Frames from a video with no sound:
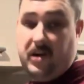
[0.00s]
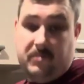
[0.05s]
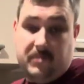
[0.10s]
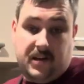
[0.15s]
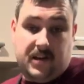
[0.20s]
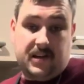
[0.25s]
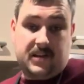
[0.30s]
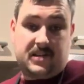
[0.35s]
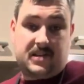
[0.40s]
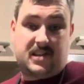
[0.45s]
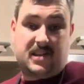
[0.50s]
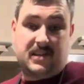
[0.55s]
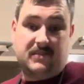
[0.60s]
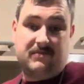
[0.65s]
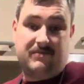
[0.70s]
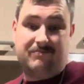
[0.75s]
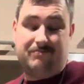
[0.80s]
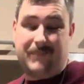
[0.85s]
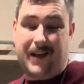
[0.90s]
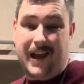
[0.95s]
minutes,
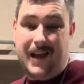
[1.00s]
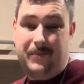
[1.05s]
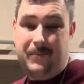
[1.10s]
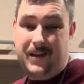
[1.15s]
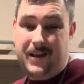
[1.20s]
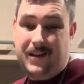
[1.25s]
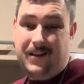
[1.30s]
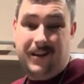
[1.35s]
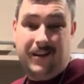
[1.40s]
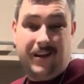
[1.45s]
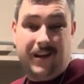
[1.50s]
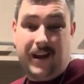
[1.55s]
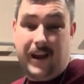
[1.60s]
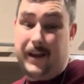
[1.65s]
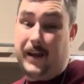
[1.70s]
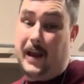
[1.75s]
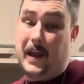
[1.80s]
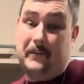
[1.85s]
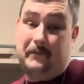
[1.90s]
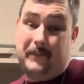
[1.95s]
maybe,
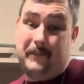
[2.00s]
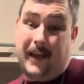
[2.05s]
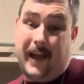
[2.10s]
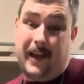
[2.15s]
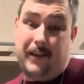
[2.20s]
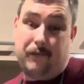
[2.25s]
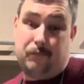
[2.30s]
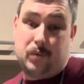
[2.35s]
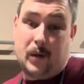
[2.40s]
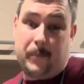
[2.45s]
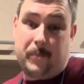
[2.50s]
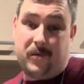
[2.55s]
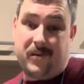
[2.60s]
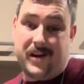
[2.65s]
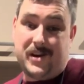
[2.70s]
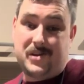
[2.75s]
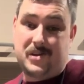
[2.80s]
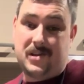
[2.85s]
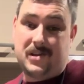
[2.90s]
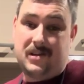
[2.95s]
if that
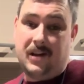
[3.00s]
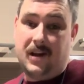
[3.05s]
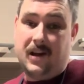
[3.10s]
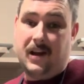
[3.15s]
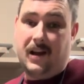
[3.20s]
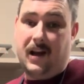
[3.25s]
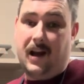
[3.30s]
preparation,